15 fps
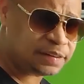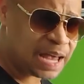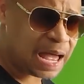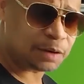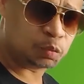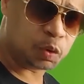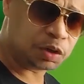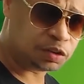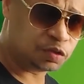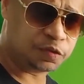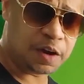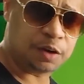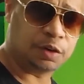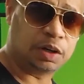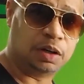shot works
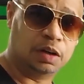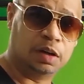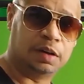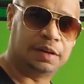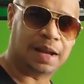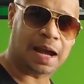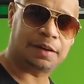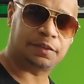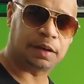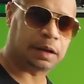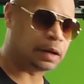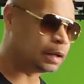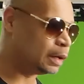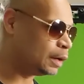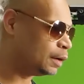very good, nice
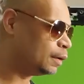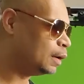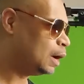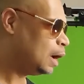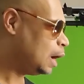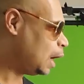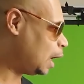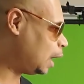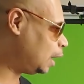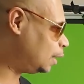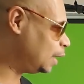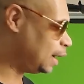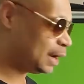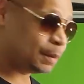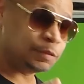and clear. Uh,
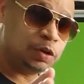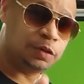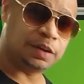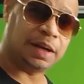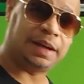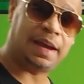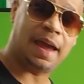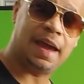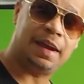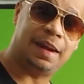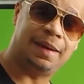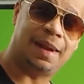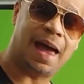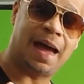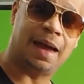and I'm using the
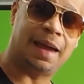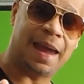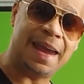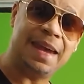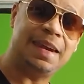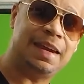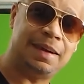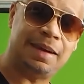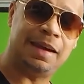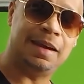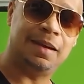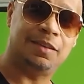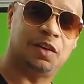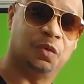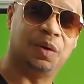Canon 80 d
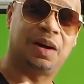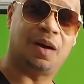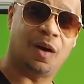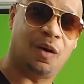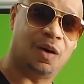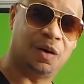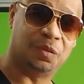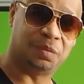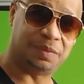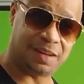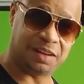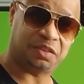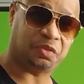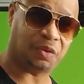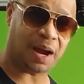to record
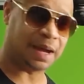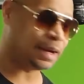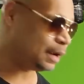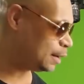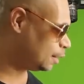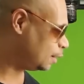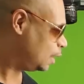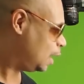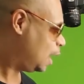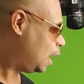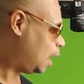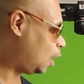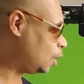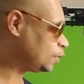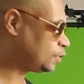this right here.
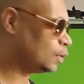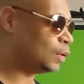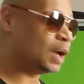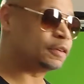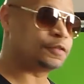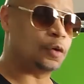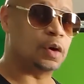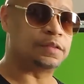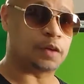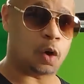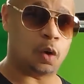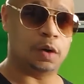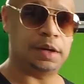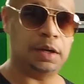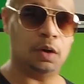Also, as far as
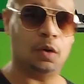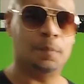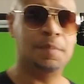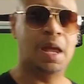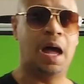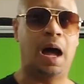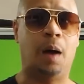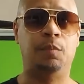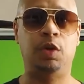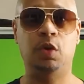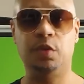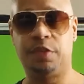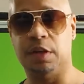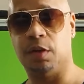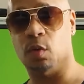audio, I'm
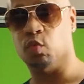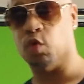using the